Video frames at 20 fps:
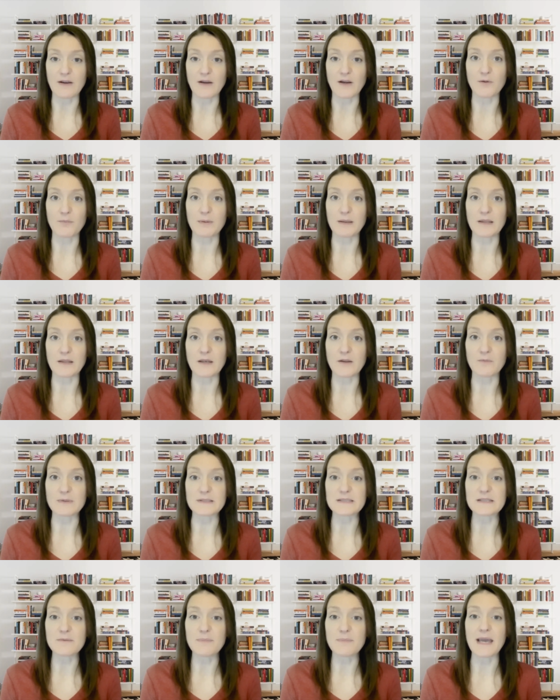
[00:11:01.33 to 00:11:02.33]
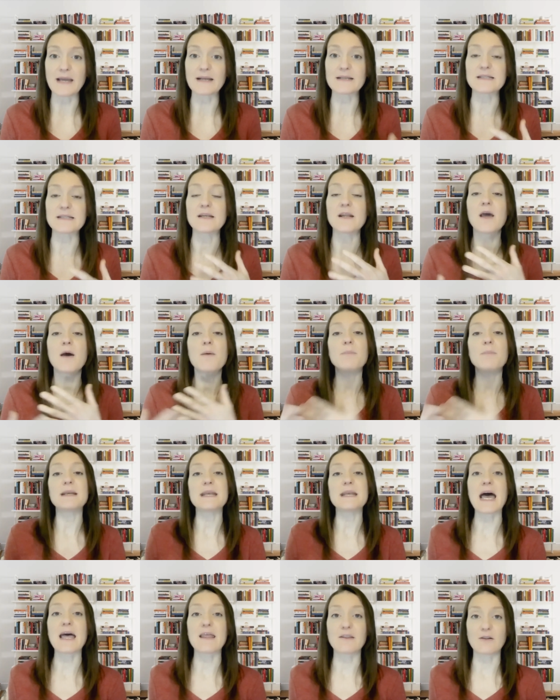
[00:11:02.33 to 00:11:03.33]
variability was impacted, but
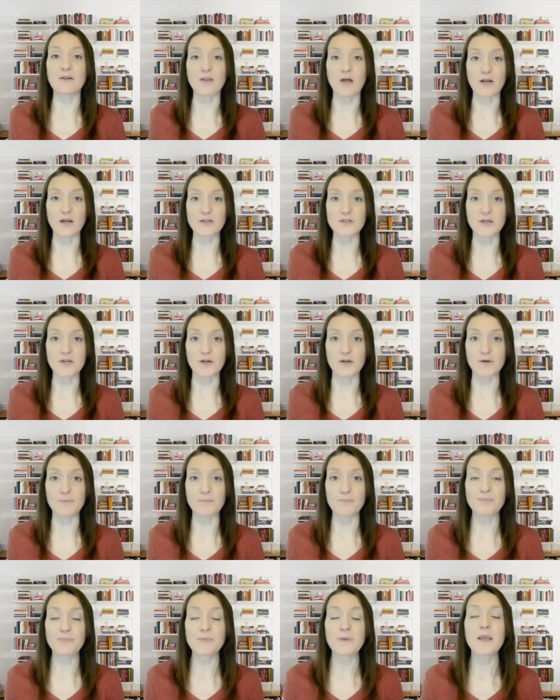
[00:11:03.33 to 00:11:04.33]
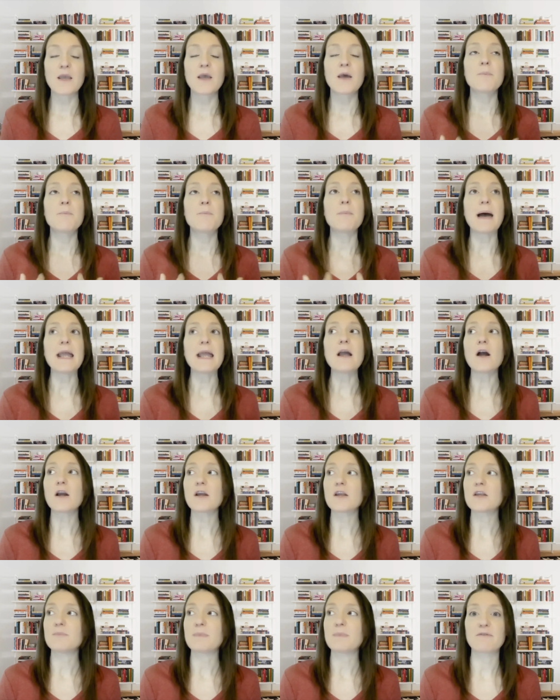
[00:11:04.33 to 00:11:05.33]
not in the long term. My
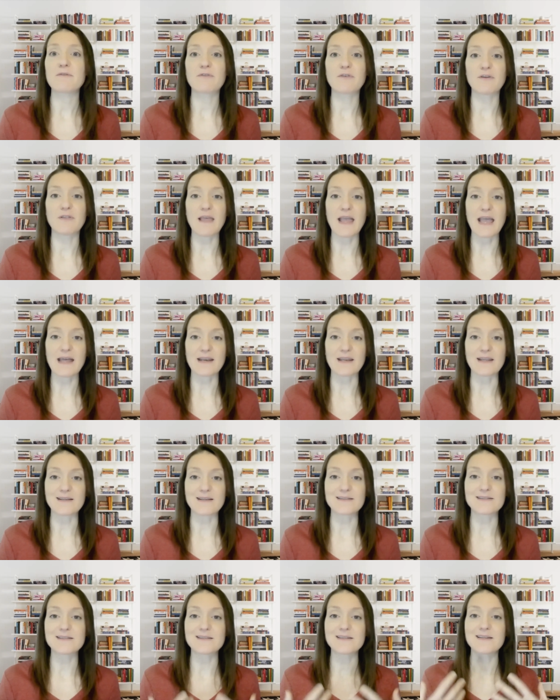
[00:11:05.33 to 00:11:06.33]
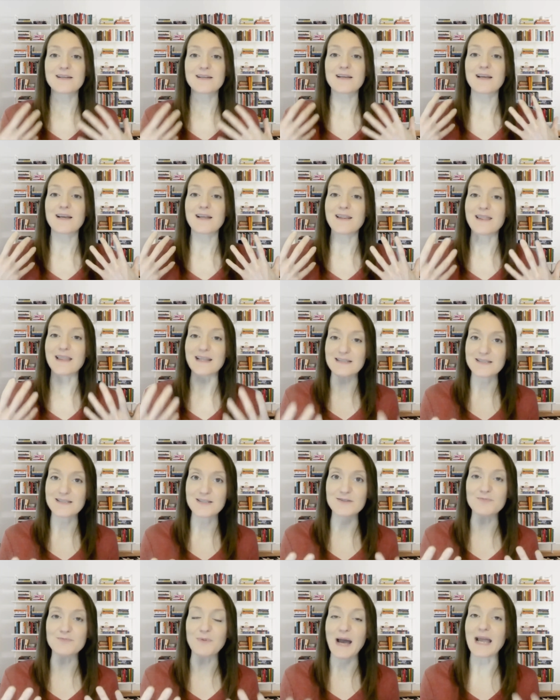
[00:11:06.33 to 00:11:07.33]
argument for that is this
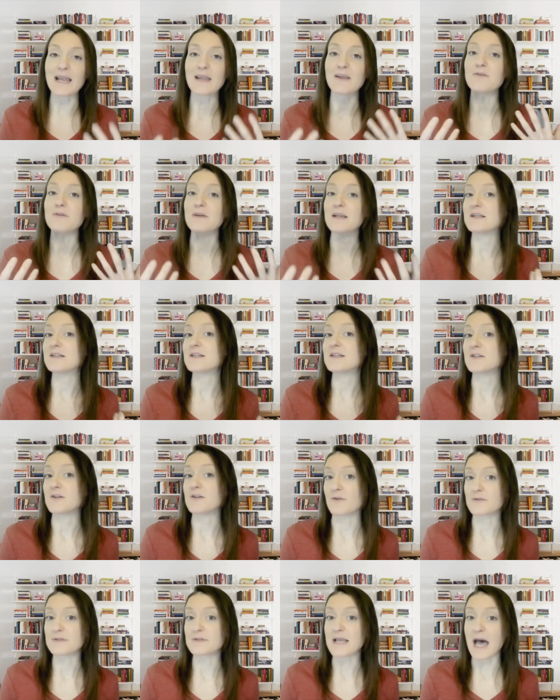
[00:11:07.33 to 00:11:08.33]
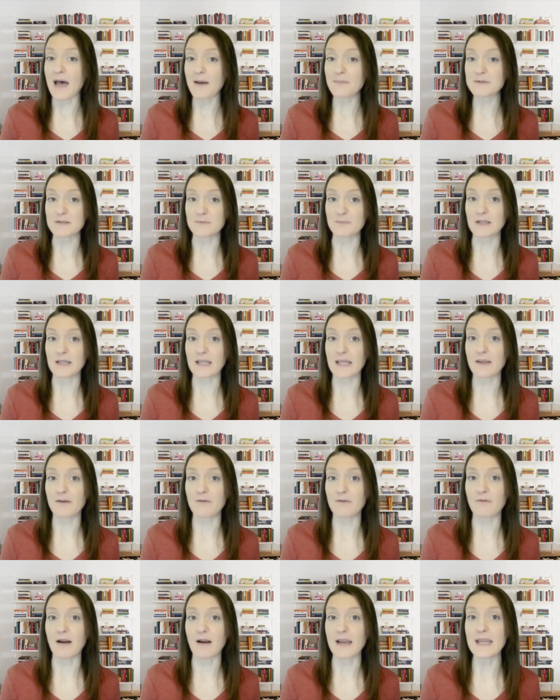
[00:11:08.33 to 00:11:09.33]
is why you need to dose optimally,
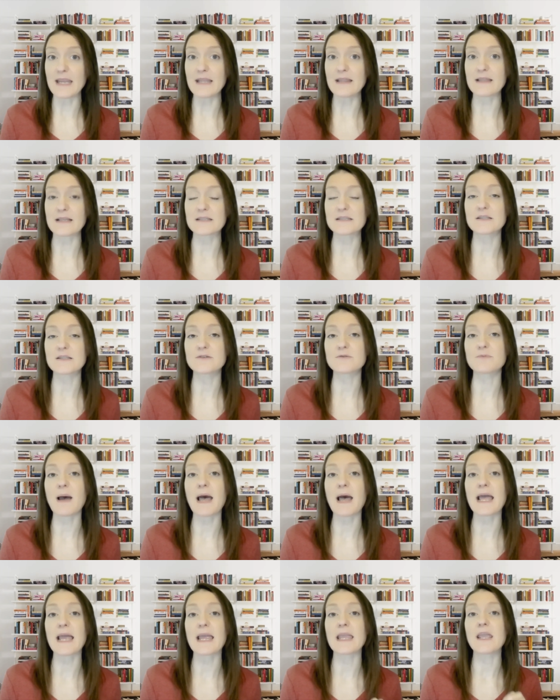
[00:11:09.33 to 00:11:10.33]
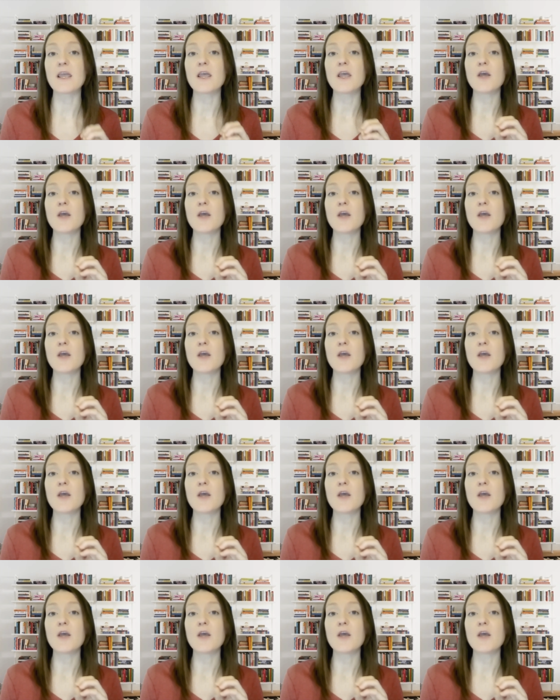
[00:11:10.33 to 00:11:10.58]
right? This is why